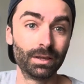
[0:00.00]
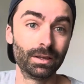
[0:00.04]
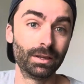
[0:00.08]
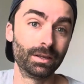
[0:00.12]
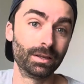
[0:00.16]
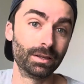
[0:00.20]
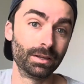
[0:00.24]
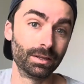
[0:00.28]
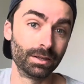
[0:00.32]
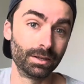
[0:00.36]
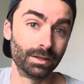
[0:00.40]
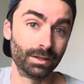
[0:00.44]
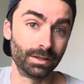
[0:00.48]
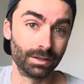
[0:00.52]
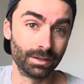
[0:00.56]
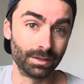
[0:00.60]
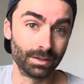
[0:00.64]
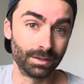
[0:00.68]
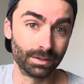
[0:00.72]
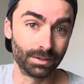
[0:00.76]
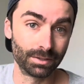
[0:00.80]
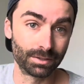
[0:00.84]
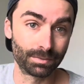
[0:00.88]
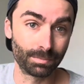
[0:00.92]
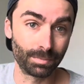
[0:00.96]
it
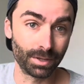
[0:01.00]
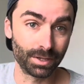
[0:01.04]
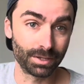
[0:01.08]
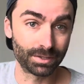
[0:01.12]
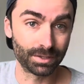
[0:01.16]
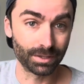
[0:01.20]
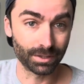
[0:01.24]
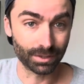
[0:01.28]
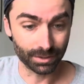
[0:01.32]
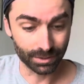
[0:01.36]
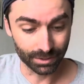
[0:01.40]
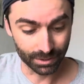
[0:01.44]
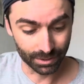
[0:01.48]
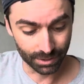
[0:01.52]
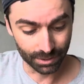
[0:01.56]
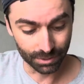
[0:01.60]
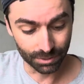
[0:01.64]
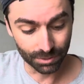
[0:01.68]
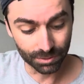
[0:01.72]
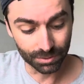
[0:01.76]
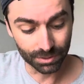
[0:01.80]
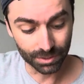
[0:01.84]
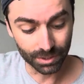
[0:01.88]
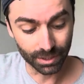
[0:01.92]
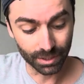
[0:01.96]
is basically
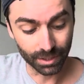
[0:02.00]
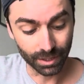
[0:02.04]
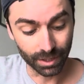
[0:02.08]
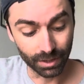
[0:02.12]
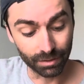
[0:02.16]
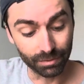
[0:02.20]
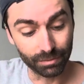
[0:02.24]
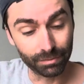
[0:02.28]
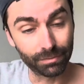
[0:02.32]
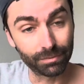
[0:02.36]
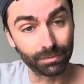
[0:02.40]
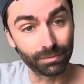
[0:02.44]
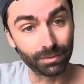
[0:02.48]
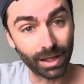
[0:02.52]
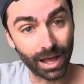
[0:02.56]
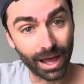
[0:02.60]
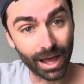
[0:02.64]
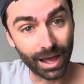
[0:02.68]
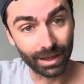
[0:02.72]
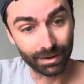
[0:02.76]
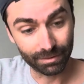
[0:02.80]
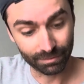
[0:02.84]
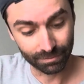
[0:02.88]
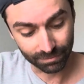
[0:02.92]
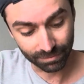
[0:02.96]
using a
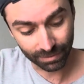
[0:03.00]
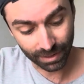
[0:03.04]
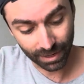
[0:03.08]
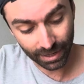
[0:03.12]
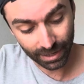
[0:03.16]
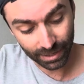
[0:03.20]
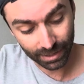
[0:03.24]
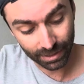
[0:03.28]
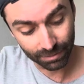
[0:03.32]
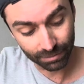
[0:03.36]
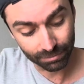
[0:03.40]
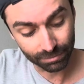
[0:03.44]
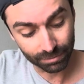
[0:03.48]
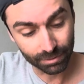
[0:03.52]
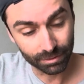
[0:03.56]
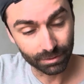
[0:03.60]
flat 5.